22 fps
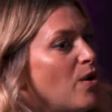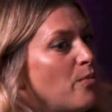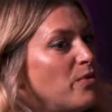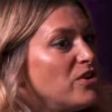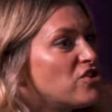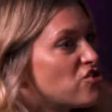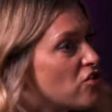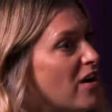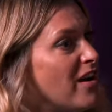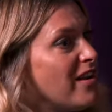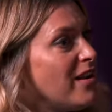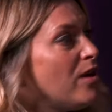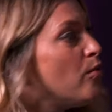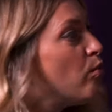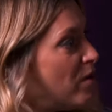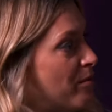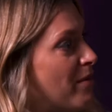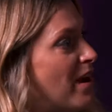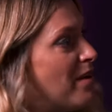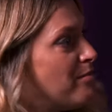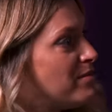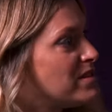when we try,
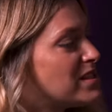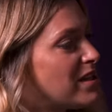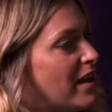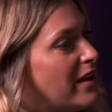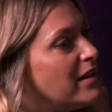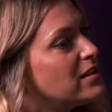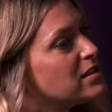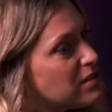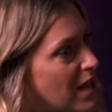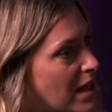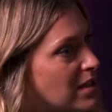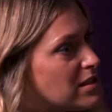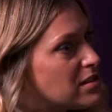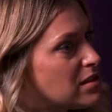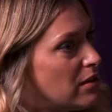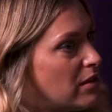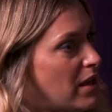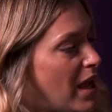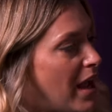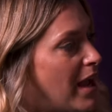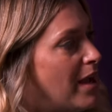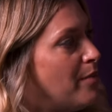we make mistakes. That's
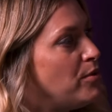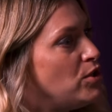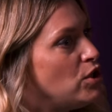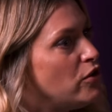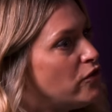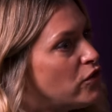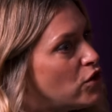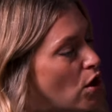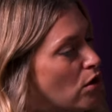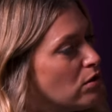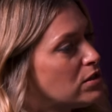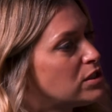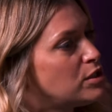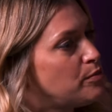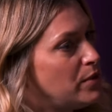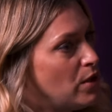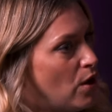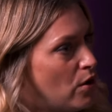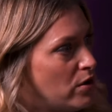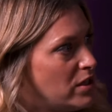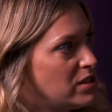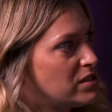okay. But you've got to
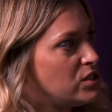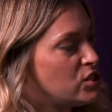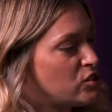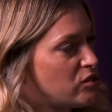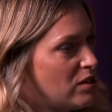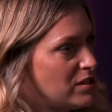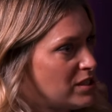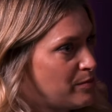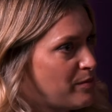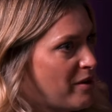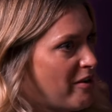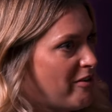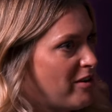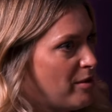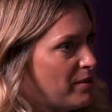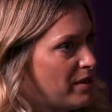be honest and transparent